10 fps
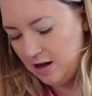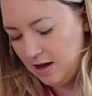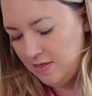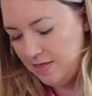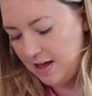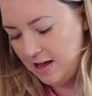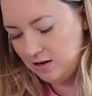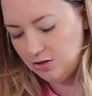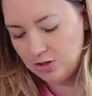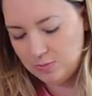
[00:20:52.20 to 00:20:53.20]
And
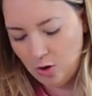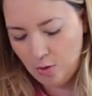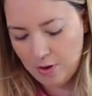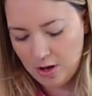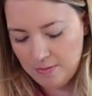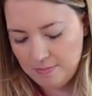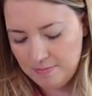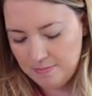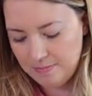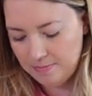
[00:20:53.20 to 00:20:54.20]
then just pop them
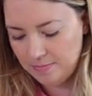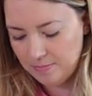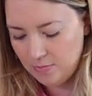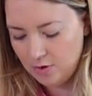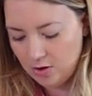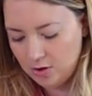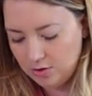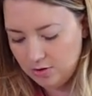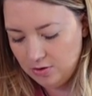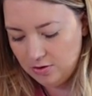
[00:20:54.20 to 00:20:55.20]

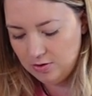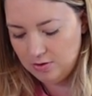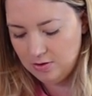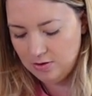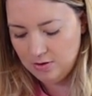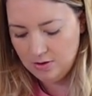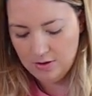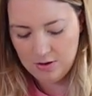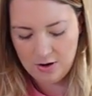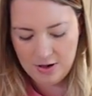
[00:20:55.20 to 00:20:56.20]
on
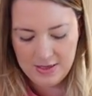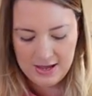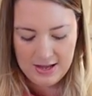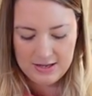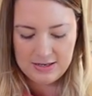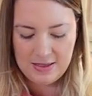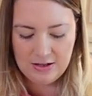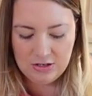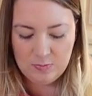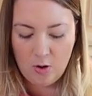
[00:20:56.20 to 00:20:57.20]
like this, and
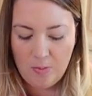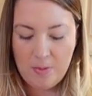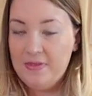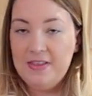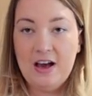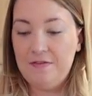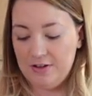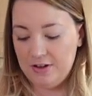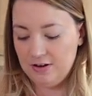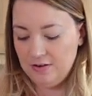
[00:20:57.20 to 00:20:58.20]
then just pop them in the
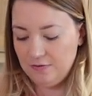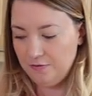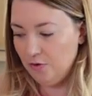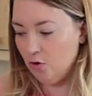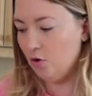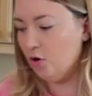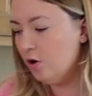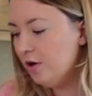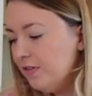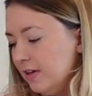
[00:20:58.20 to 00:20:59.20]
oven
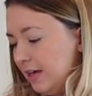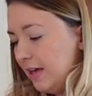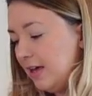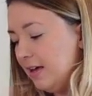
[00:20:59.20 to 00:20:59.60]
for, I think it